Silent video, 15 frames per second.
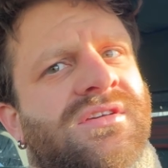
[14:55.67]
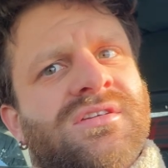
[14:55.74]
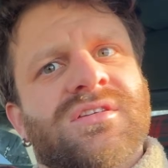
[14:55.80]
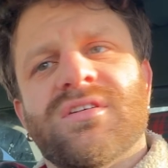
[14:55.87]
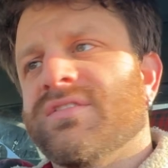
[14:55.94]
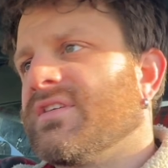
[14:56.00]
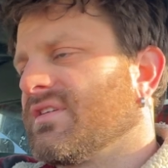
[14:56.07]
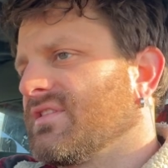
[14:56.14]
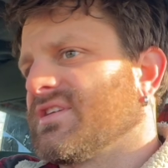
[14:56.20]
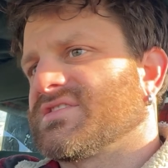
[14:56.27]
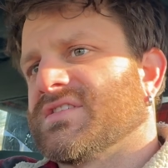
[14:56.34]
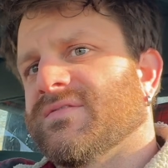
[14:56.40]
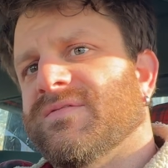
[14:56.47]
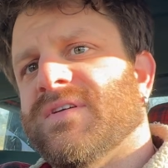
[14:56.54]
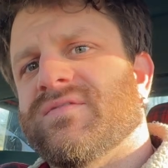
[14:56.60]
Good thing that's
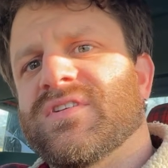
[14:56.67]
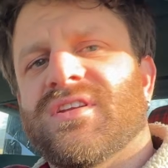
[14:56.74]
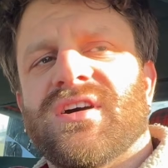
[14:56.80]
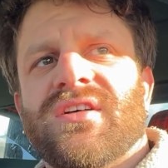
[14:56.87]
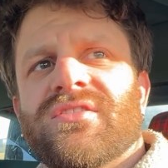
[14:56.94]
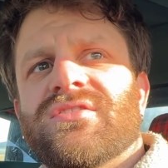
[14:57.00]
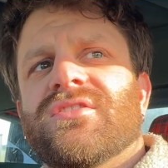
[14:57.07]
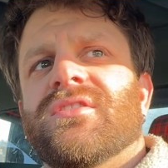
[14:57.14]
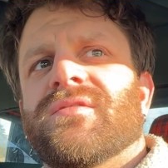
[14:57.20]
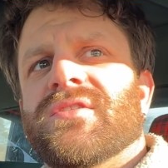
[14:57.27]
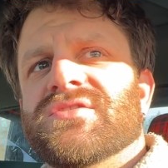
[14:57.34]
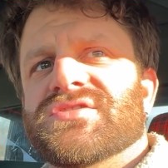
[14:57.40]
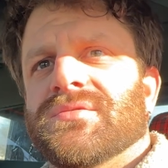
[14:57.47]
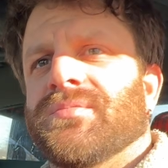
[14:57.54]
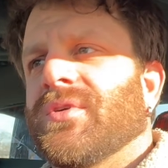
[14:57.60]
a $50
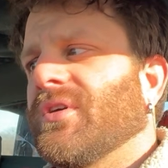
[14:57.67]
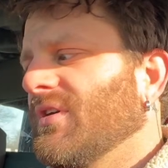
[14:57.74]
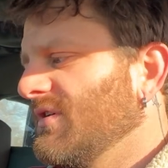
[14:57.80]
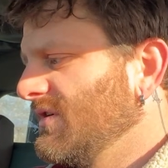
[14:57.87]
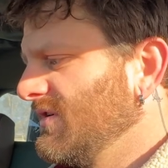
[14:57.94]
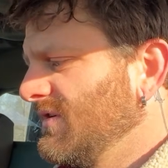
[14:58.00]
universal part.